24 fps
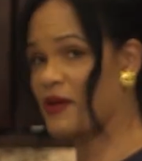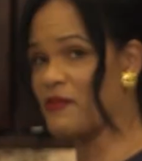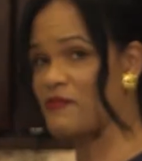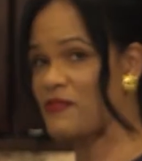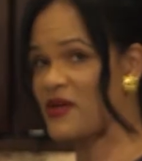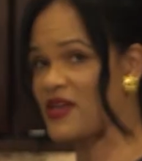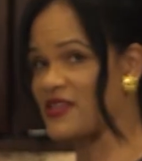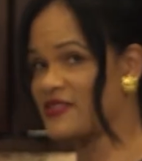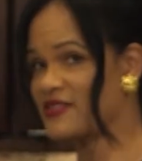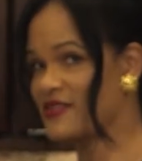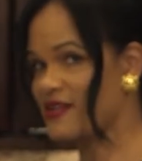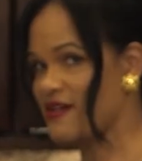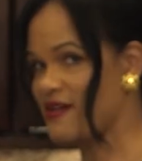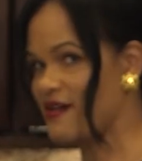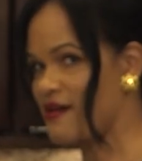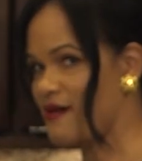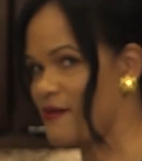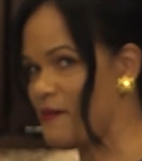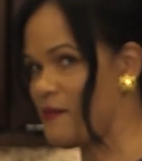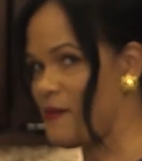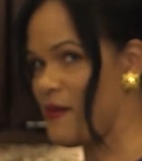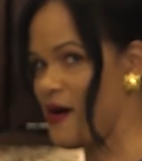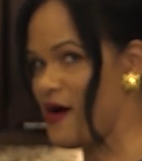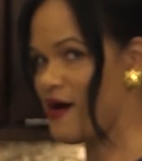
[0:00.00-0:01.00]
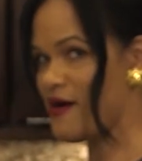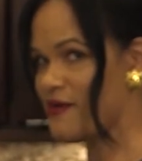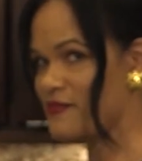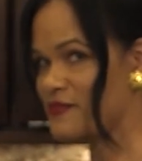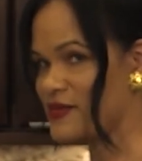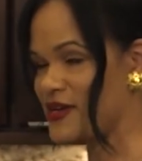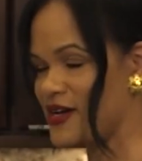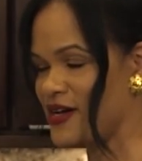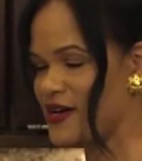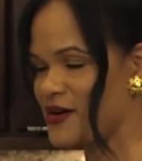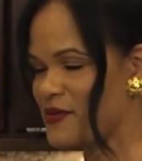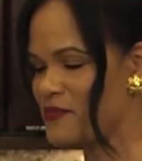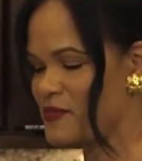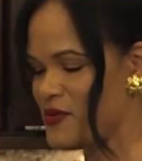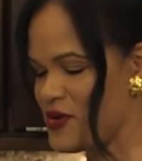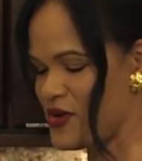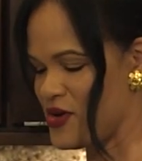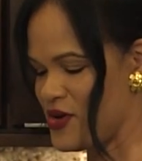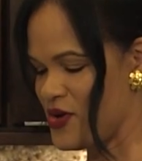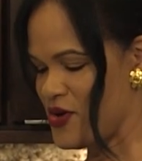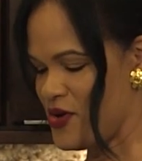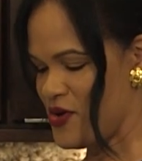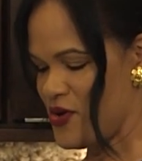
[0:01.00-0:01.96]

my best mom cup,